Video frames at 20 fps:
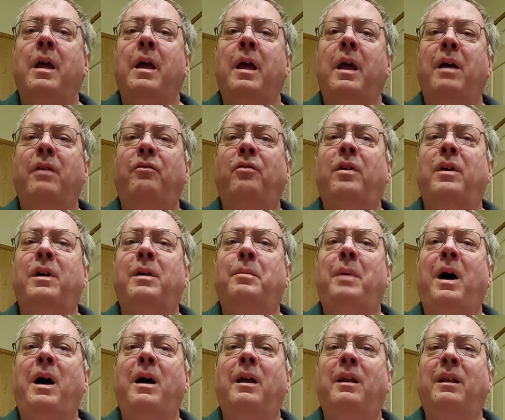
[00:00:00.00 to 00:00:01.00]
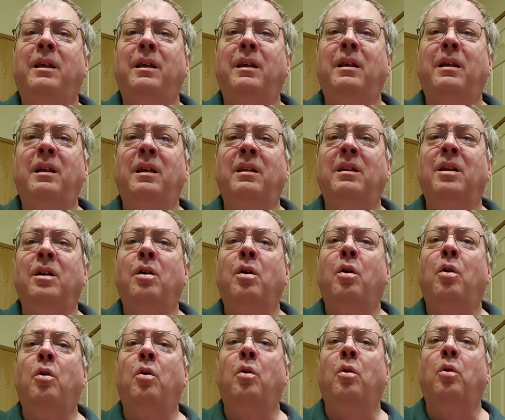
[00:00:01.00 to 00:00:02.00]
Everybody
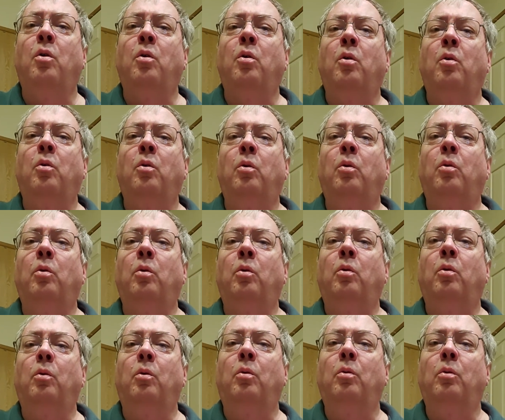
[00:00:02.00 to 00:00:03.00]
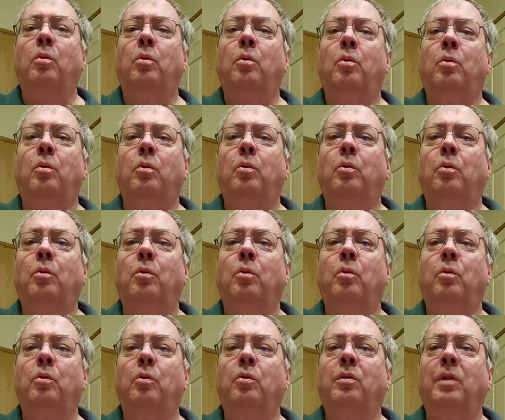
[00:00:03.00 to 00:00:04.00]

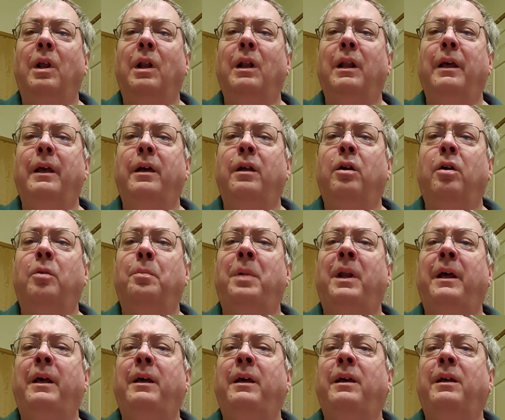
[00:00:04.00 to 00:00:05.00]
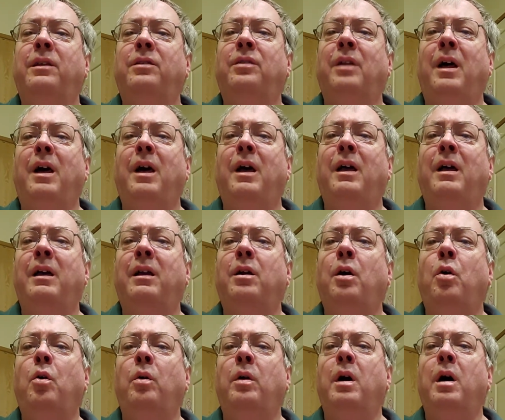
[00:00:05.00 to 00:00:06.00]
knows a little place like
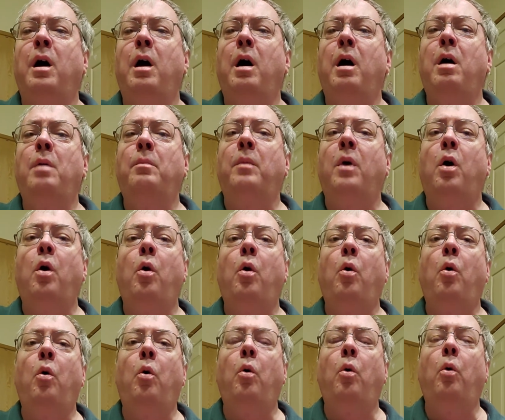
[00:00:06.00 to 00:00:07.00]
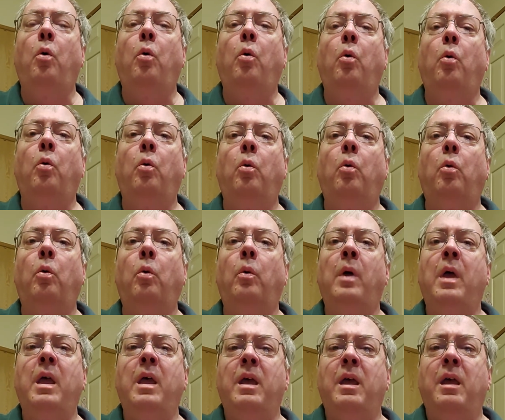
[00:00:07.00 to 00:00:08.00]
Kokomo.
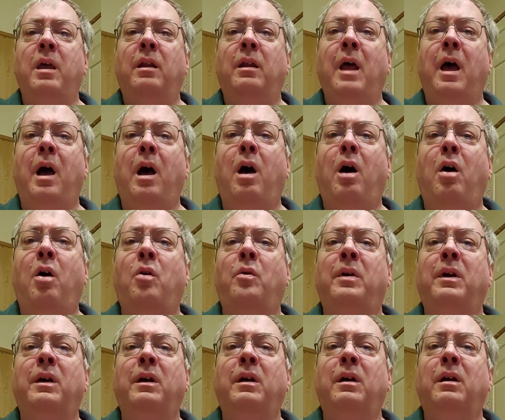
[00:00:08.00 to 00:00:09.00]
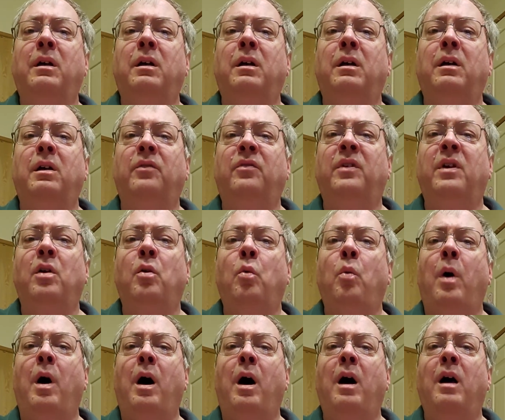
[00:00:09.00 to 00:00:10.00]
Now if you
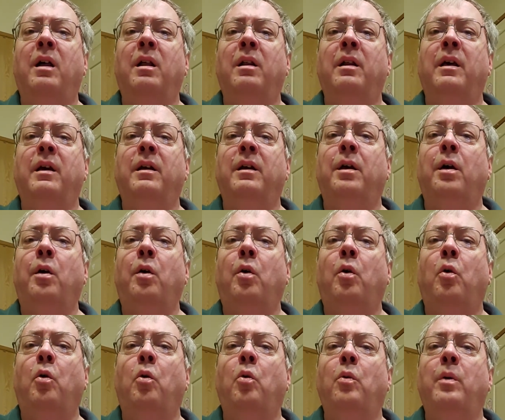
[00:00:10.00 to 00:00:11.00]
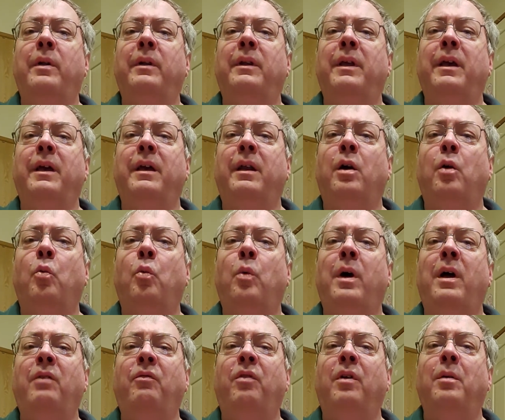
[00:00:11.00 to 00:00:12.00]
want to go and get
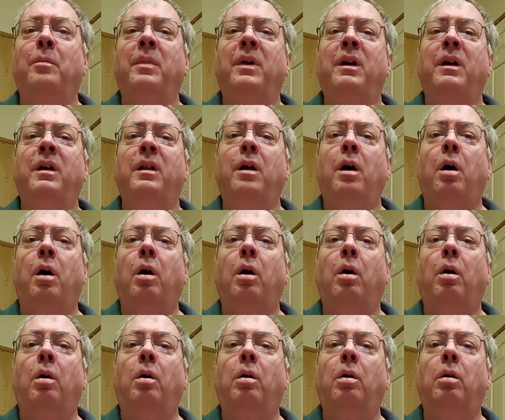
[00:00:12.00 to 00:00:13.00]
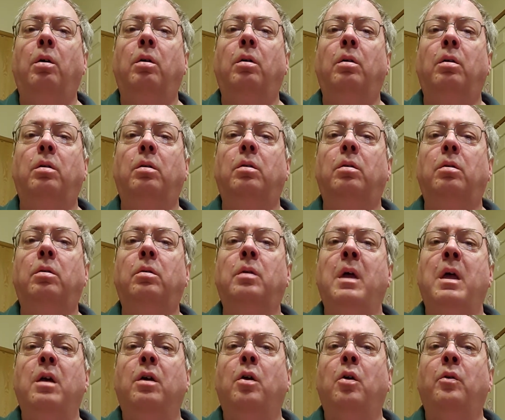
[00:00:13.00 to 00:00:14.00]
away from it all,
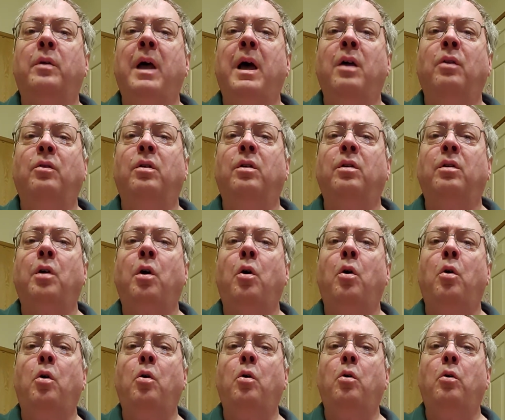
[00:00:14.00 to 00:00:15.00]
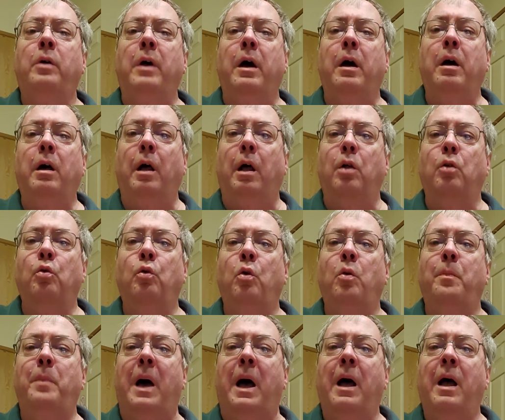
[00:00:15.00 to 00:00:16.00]
go down to
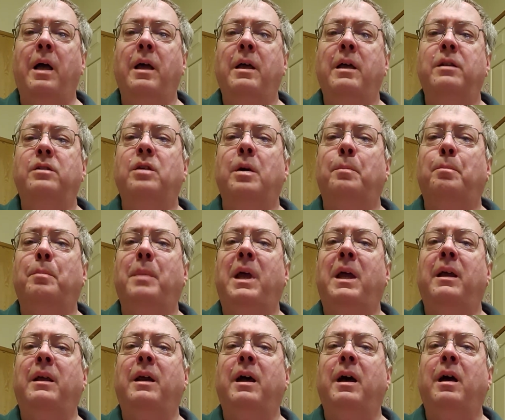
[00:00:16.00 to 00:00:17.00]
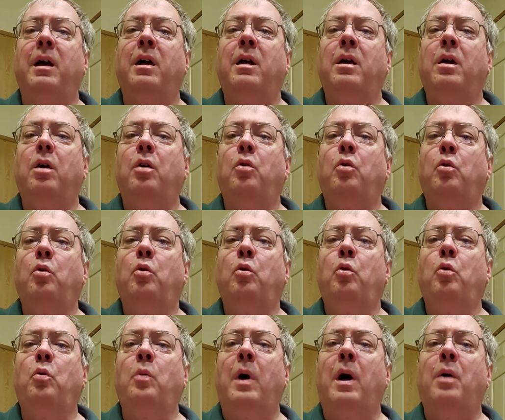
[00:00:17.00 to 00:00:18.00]
Kokaruba, Jamaica,
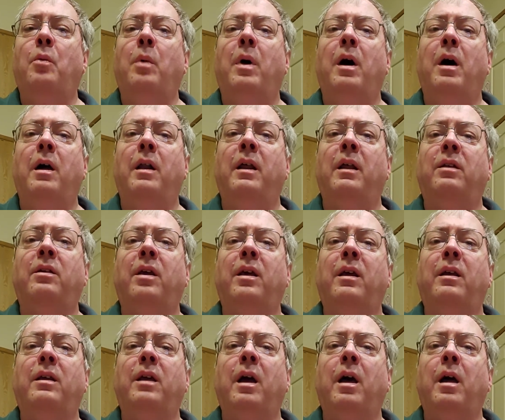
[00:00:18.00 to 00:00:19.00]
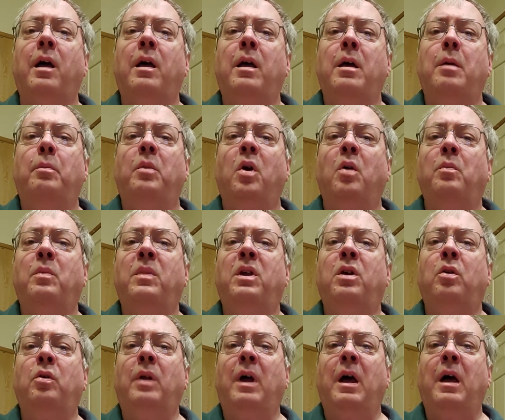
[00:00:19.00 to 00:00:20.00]
ooh, I want to take ya.
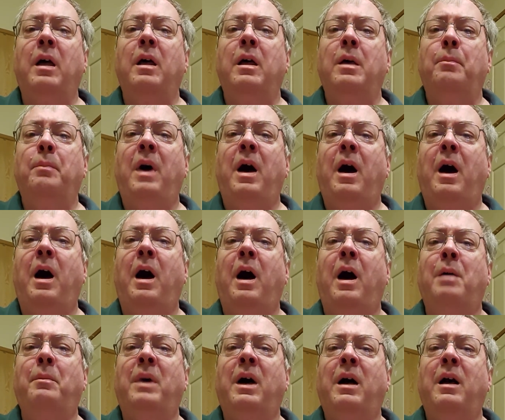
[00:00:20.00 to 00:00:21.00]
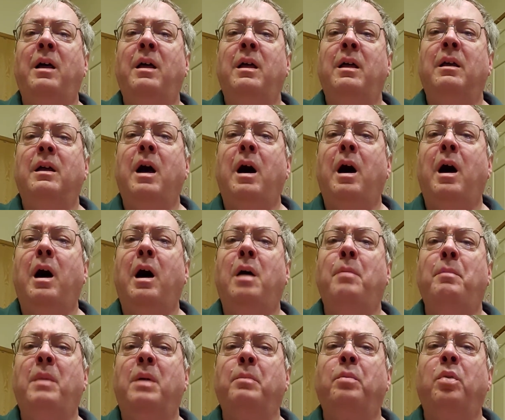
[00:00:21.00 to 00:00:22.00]
Bermuda, Bahama, come on,